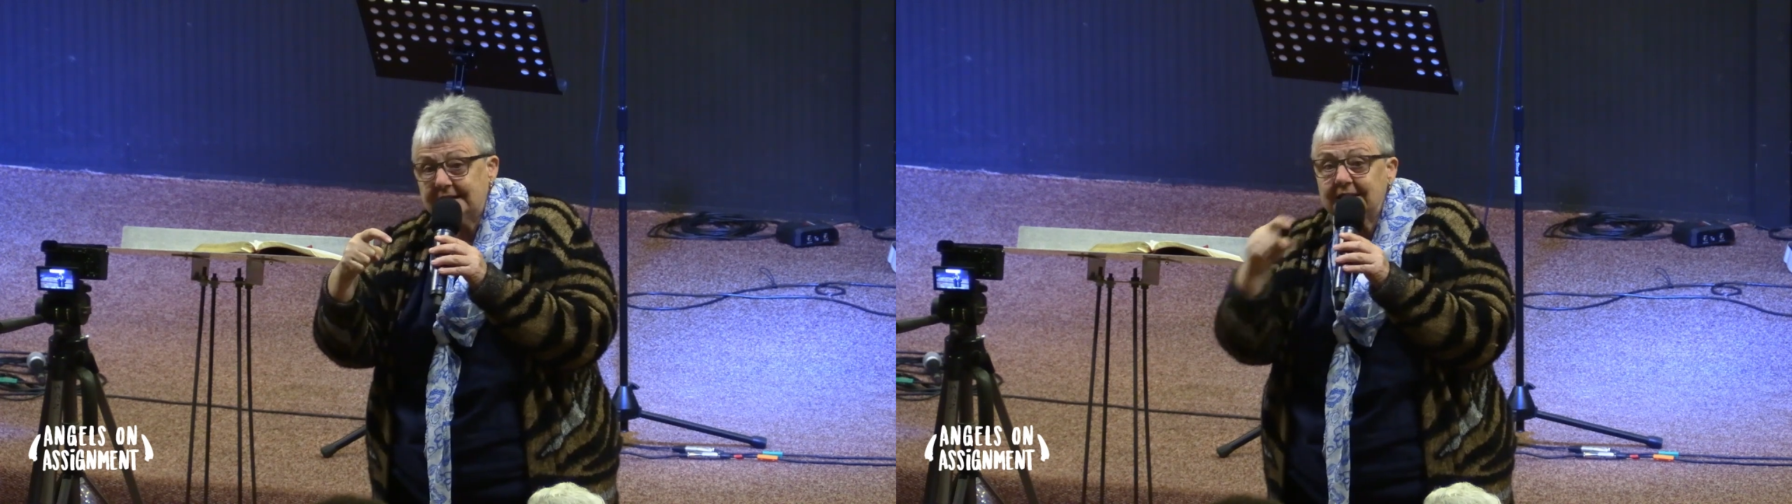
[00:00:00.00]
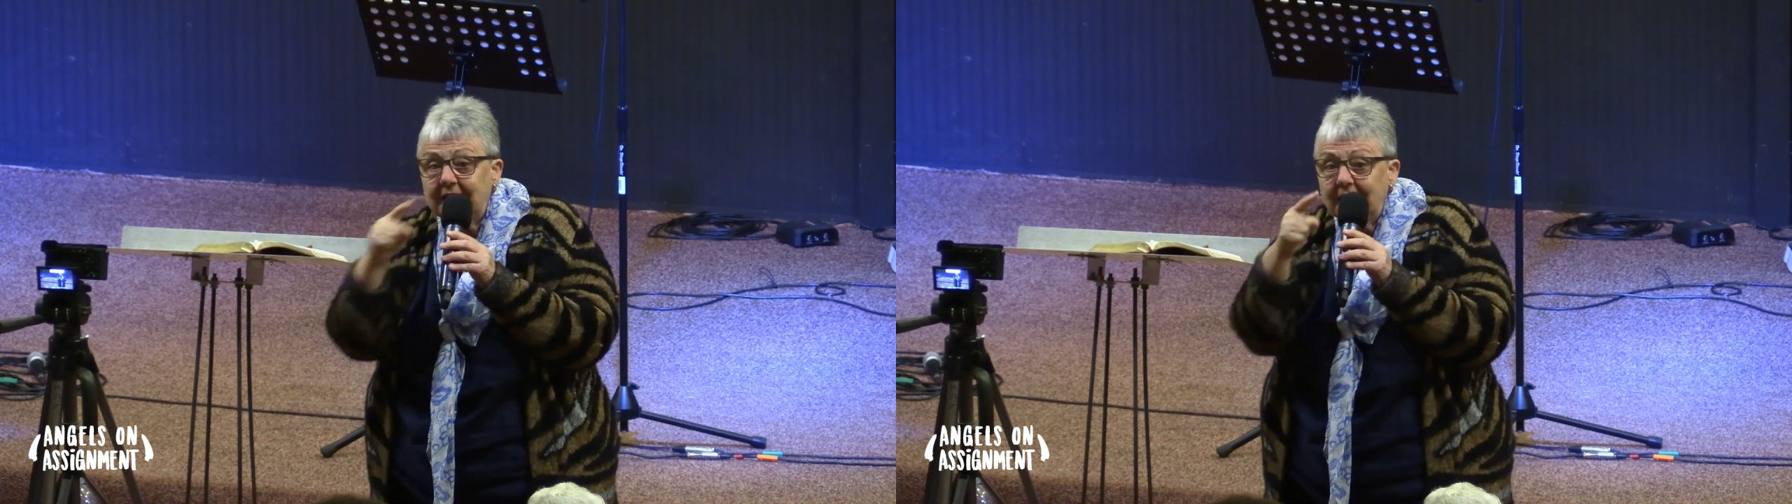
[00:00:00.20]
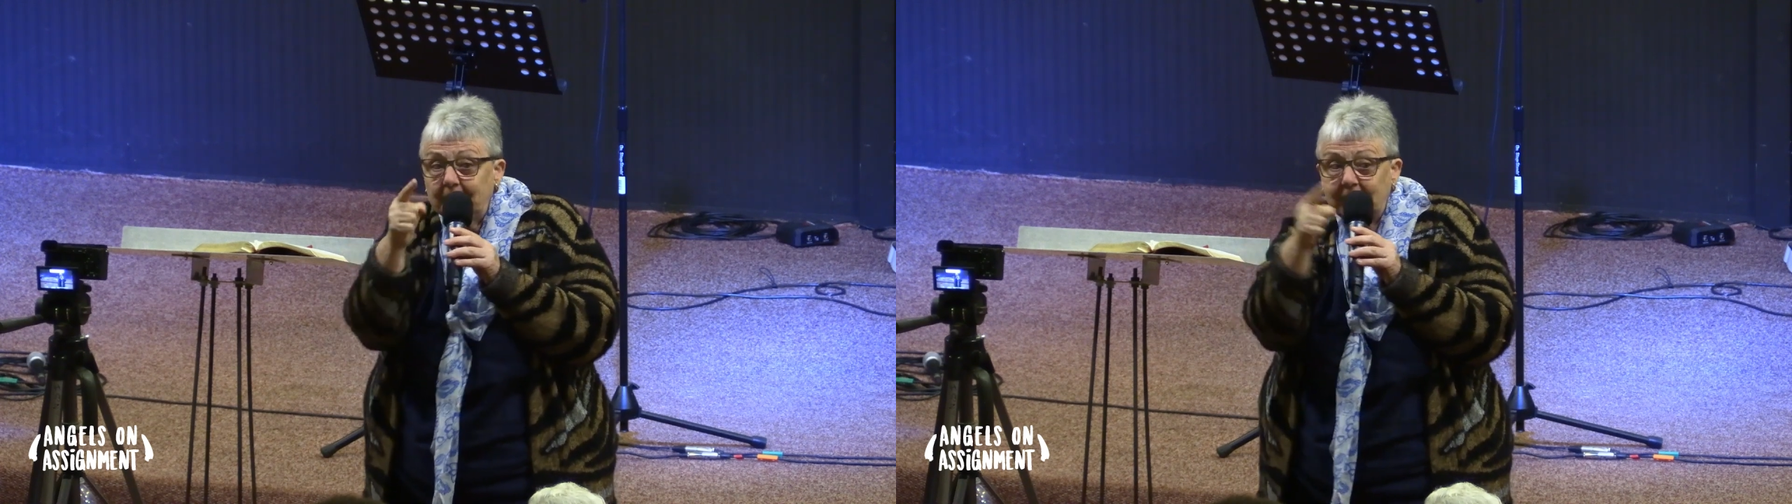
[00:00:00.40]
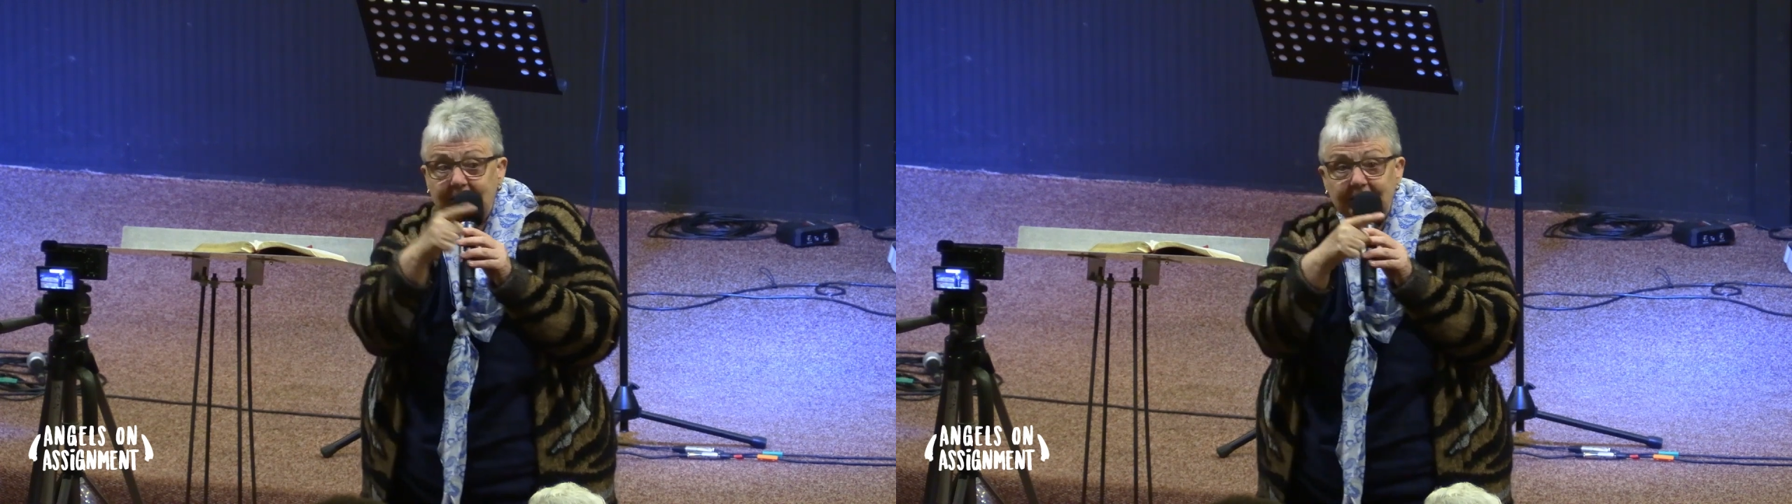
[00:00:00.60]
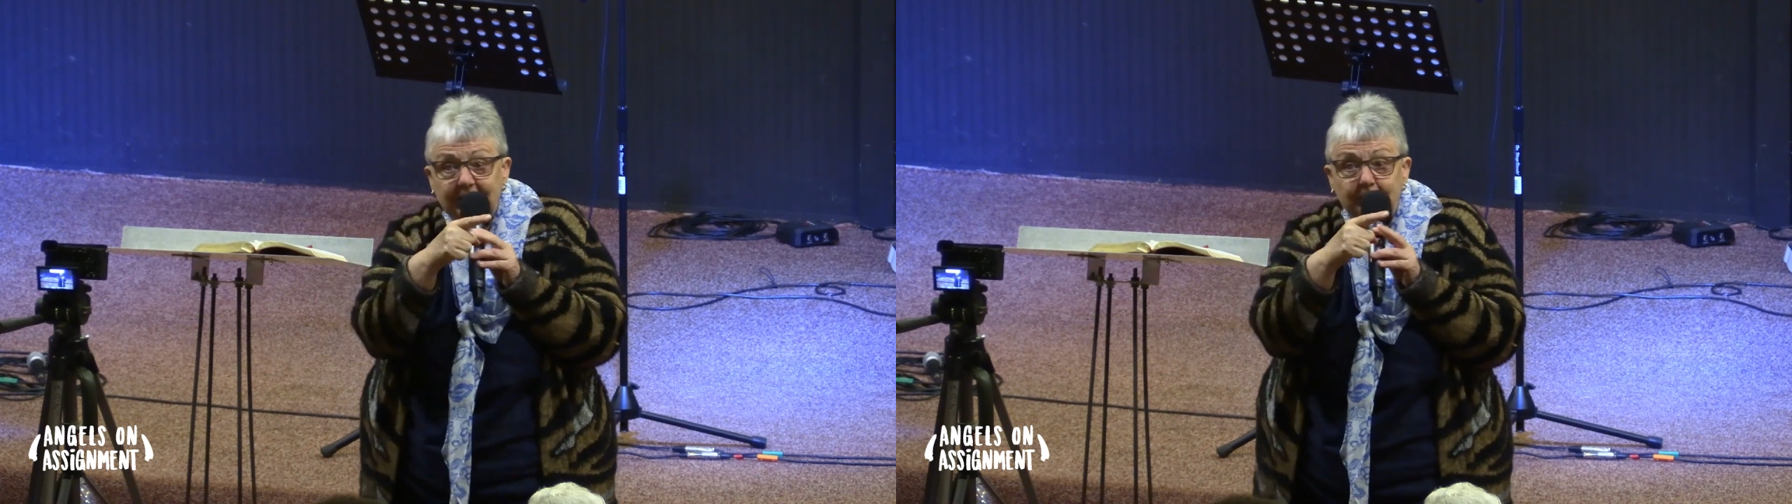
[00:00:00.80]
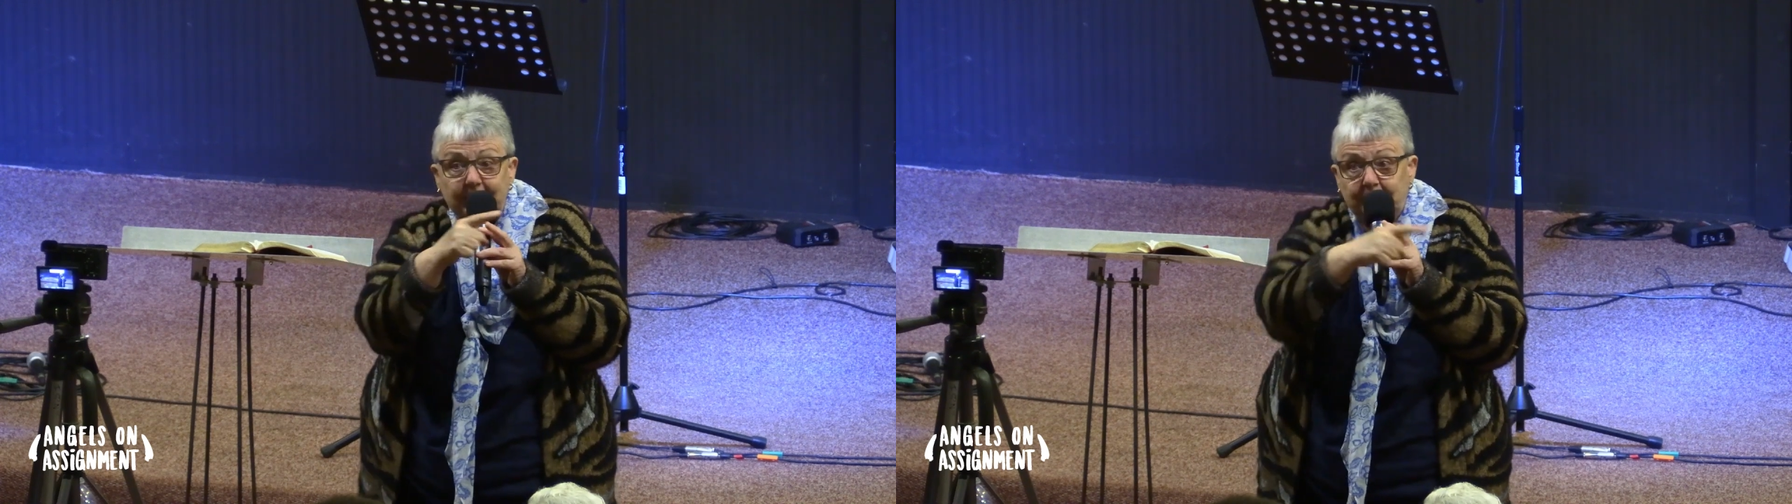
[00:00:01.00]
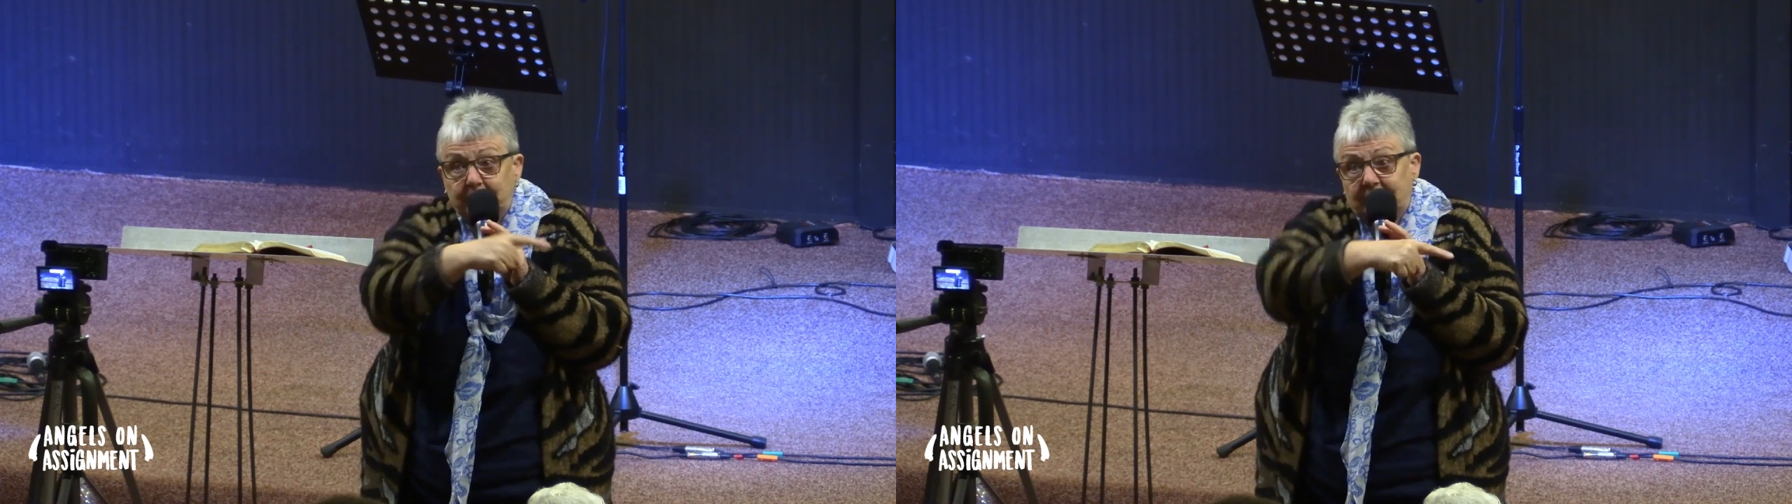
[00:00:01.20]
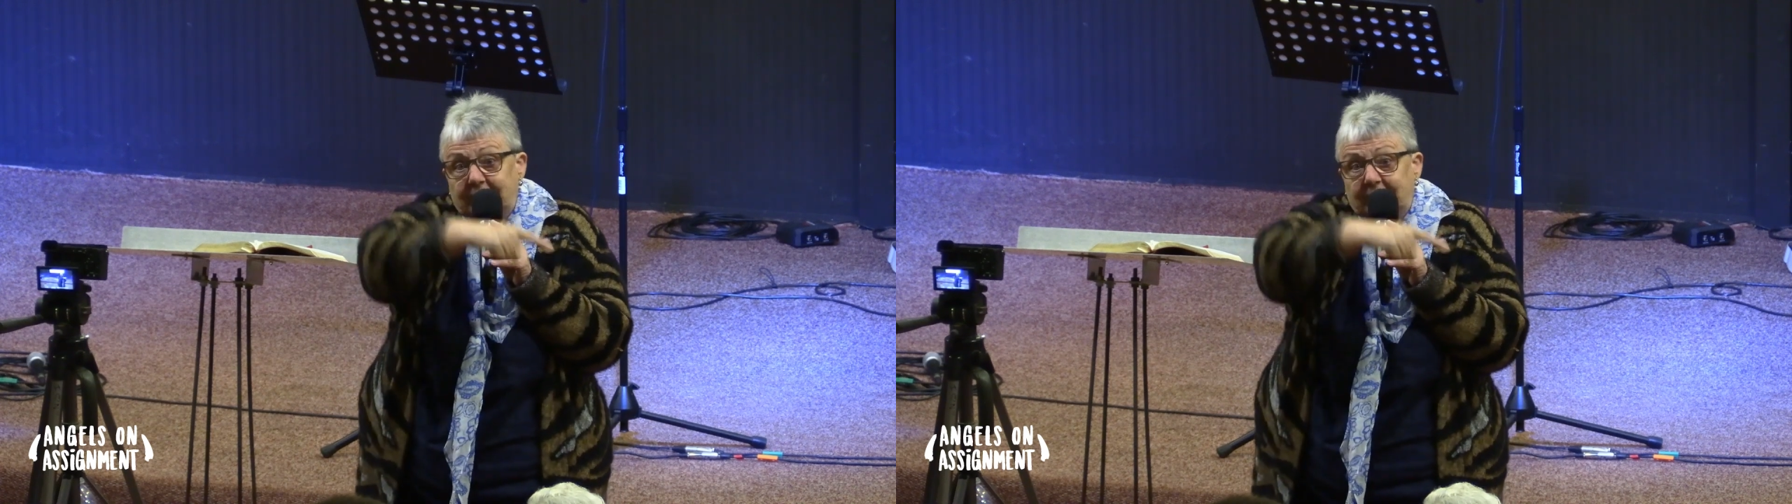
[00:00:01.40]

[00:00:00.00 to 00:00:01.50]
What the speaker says: us by a little bit,